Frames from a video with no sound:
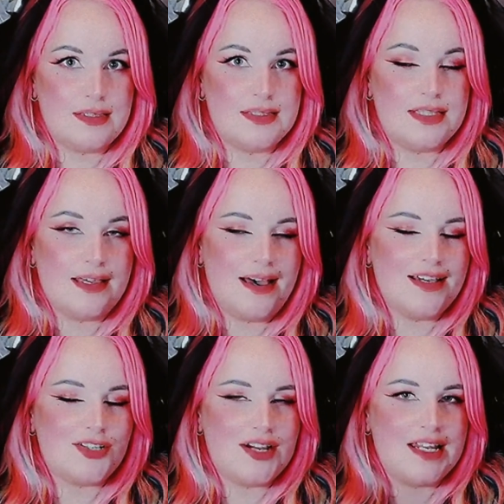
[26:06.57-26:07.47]
Stay
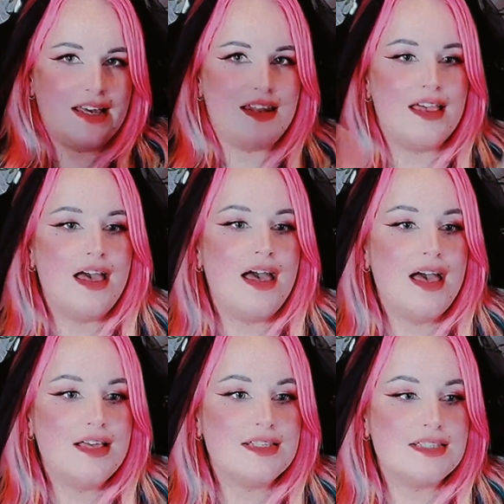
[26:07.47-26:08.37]
hydrated,
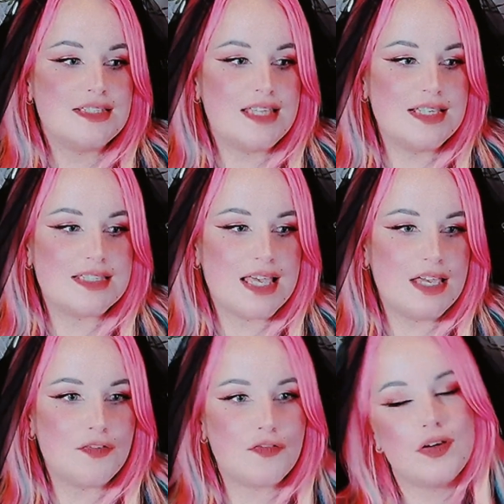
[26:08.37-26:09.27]
stay
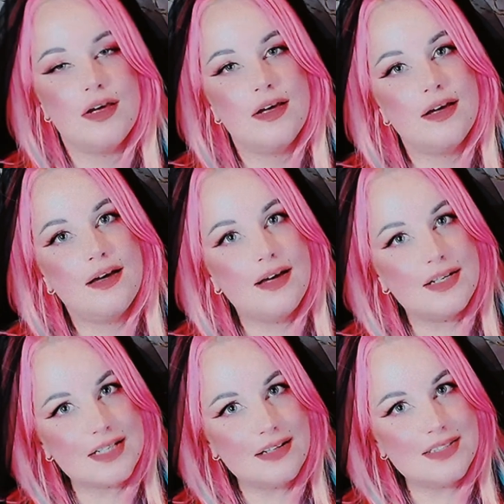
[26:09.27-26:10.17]
safe,
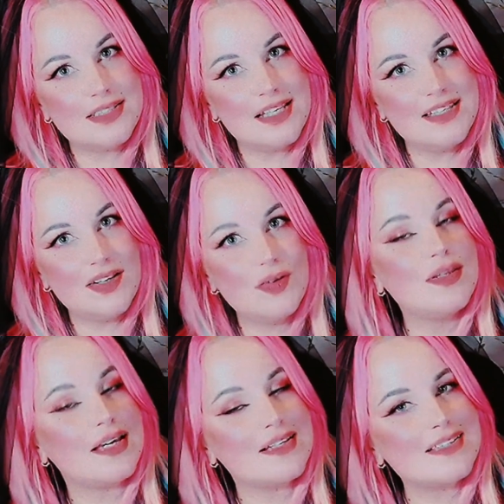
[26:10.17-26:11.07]
and I'll see you
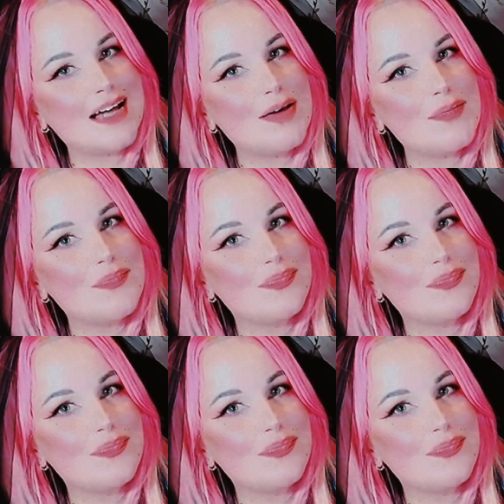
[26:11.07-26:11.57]
next time.